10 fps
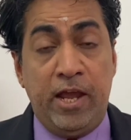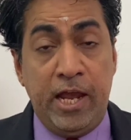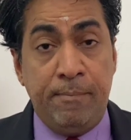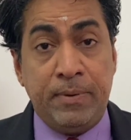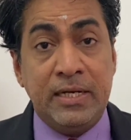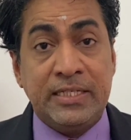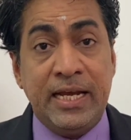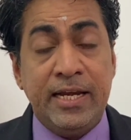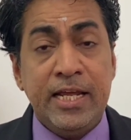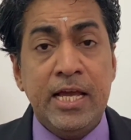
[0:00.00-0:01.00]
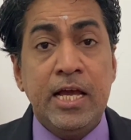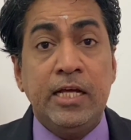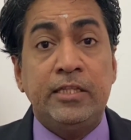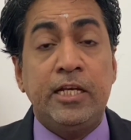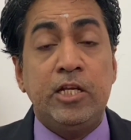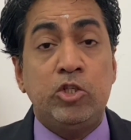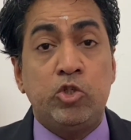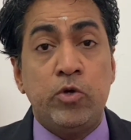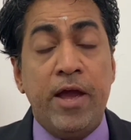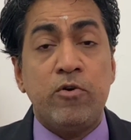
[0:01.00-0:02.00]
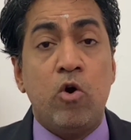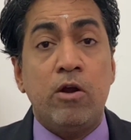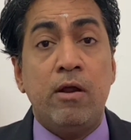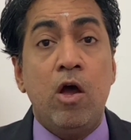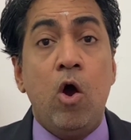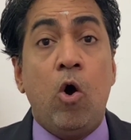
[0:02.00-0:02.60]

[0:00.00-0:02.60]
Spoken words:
April salary, then it should have gone